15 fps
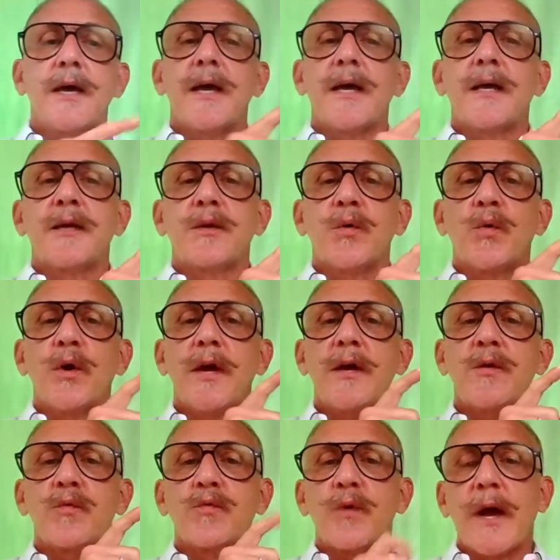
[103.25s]
And
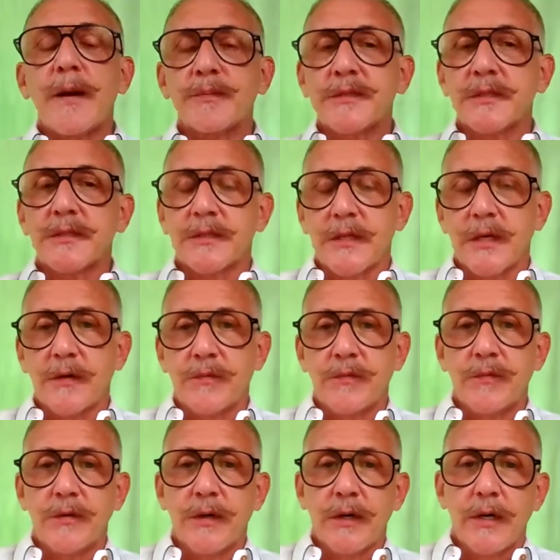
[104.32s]
it wraps itself
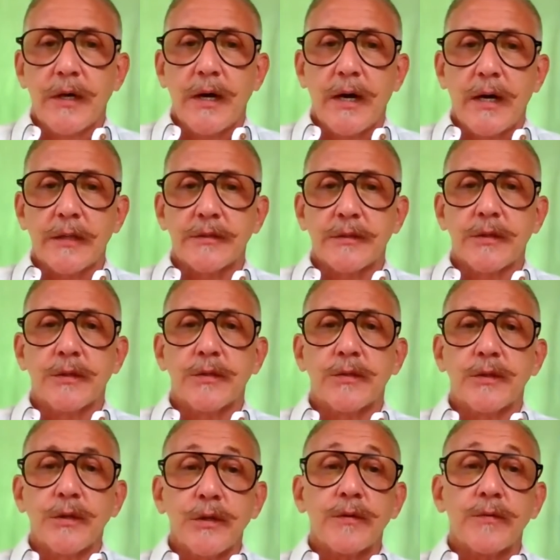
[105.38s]
onto the
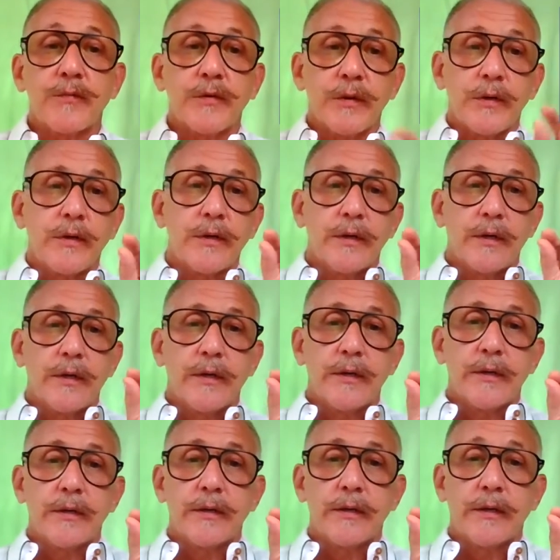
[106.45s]
nerve
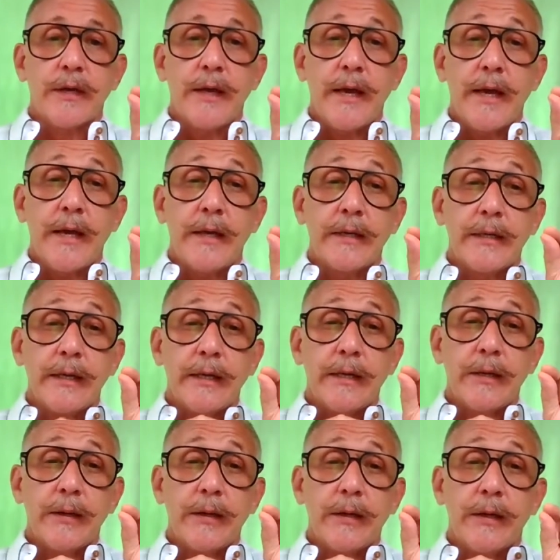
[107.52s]
and
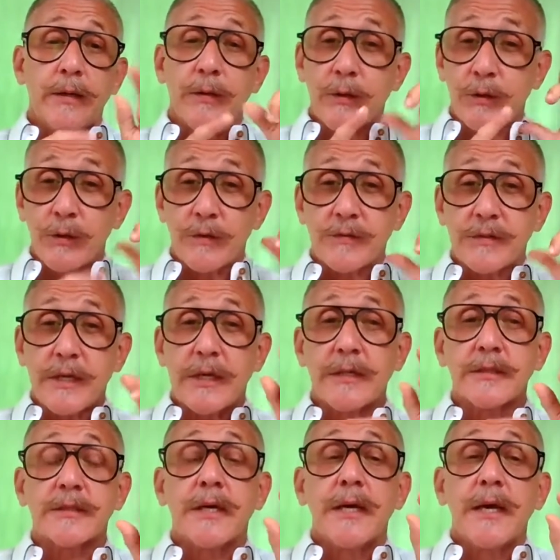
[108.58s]
in the nerve
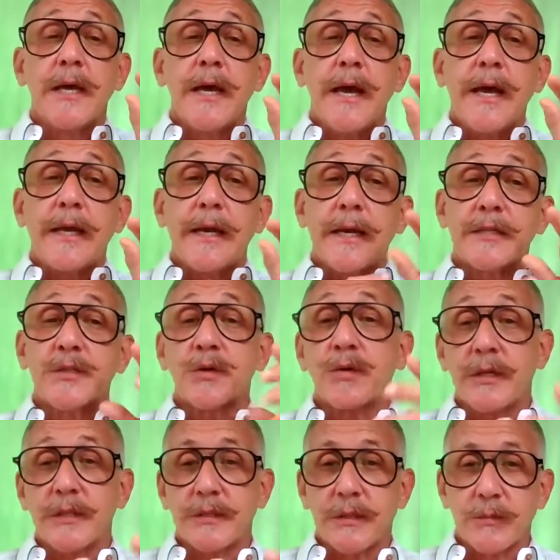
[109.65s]
cells and actually
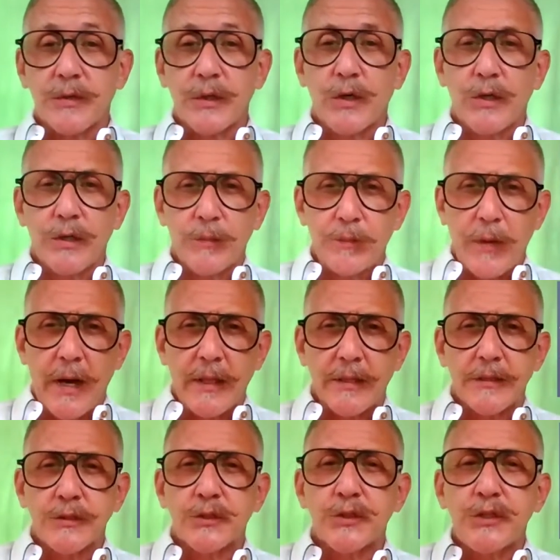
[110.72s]
creates something called a
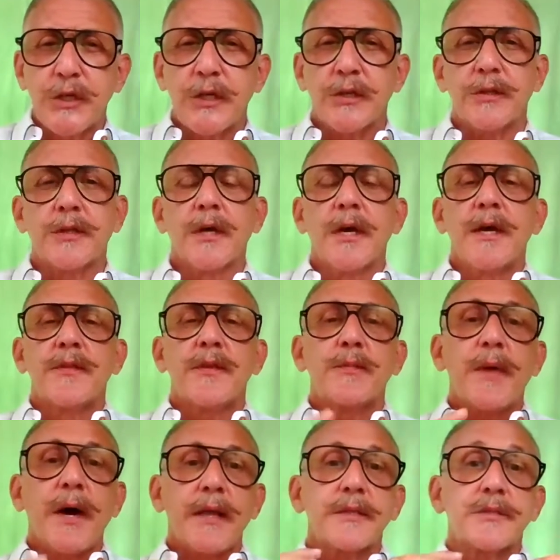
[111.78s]
myelin sheath. The
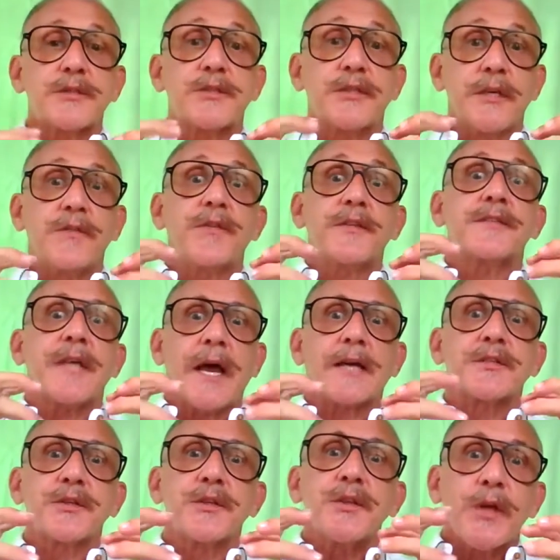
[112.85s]
myelin sheath is
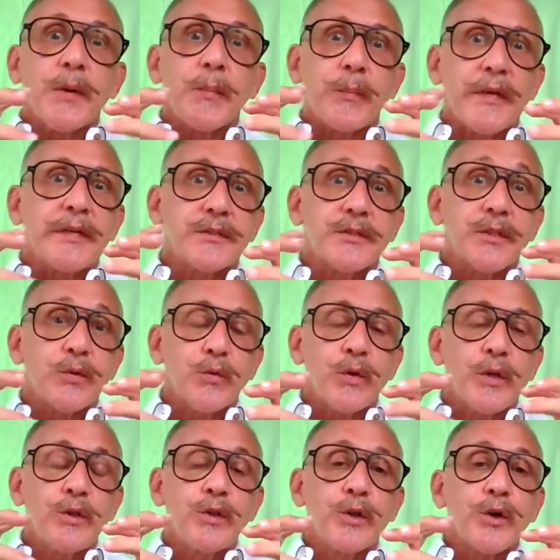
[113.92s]
actually that piece that
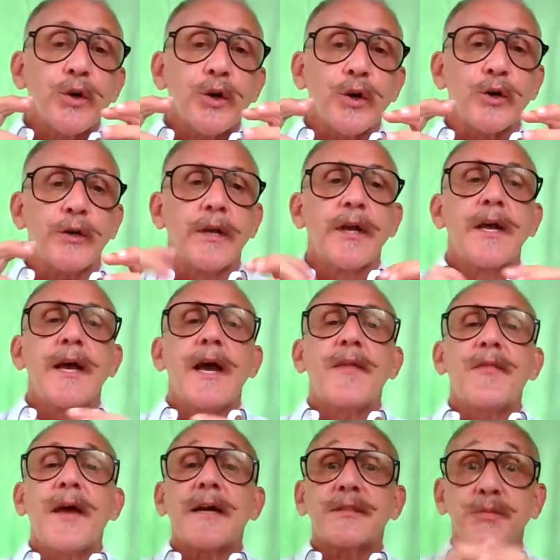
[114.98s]
we learn,
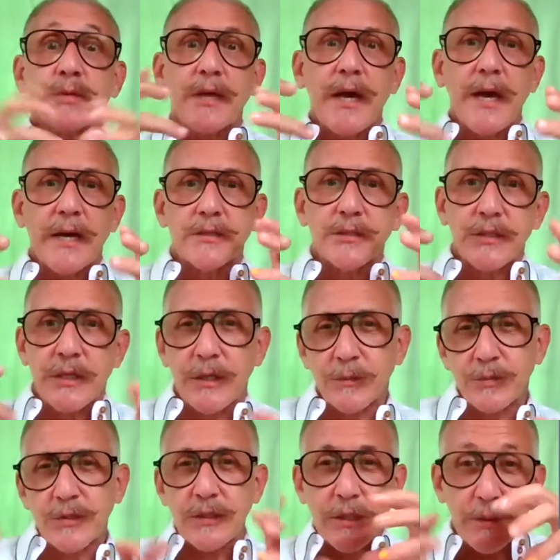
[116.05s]
and that's what actually
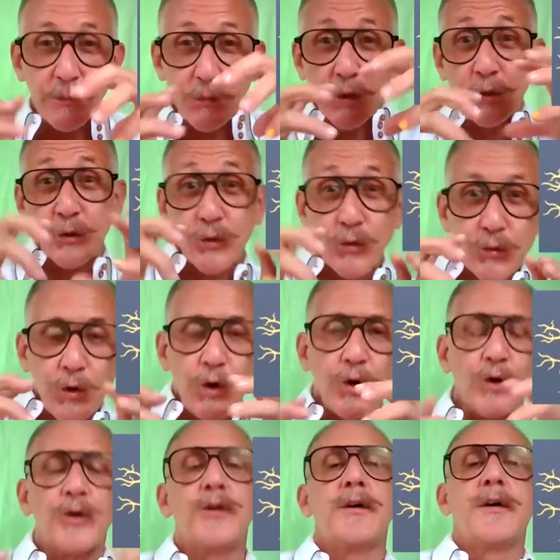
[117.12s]
helps keep
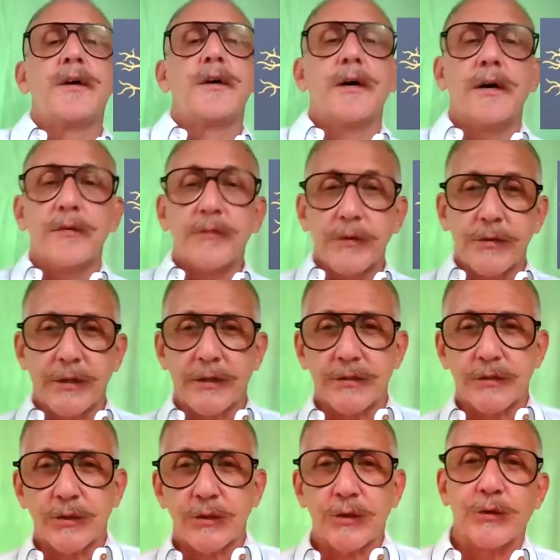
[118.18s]
control of the things
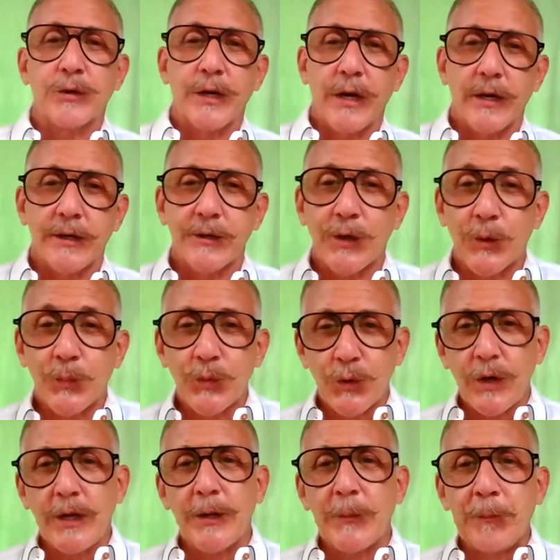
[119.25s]
that are going on in our
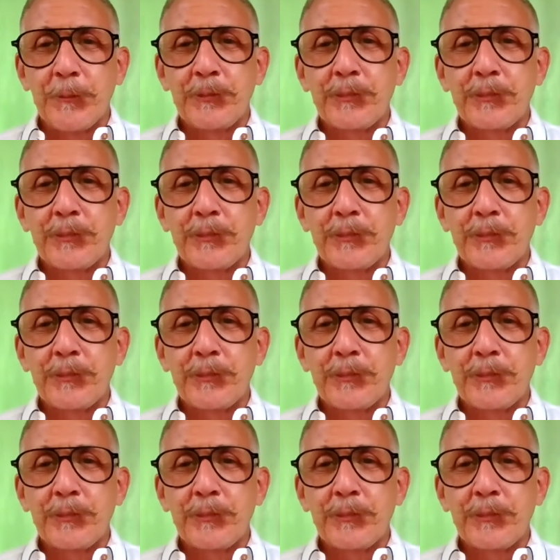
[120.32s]
brain.